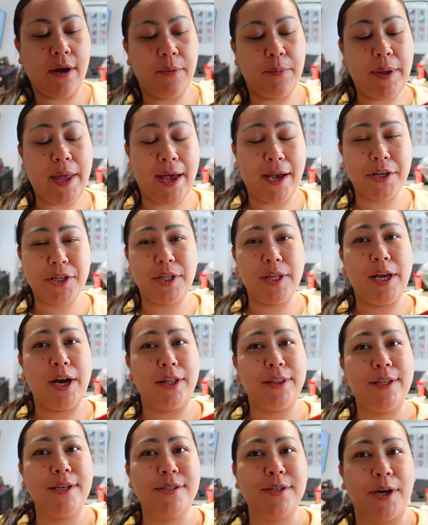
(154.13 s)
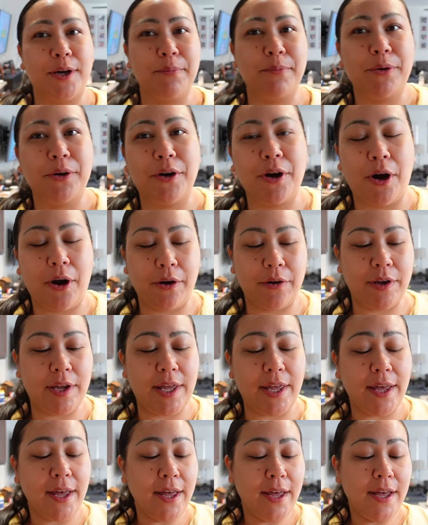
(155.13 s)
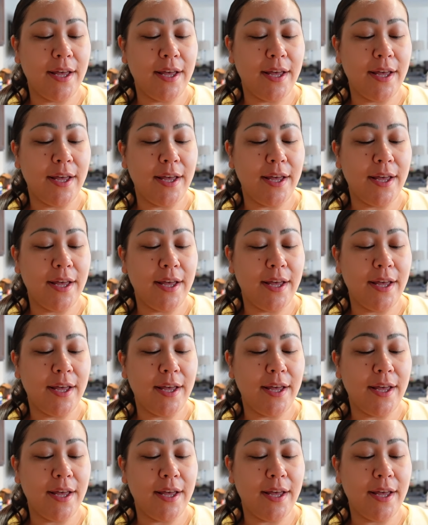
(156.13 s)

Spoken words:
We actually got this on Mercari.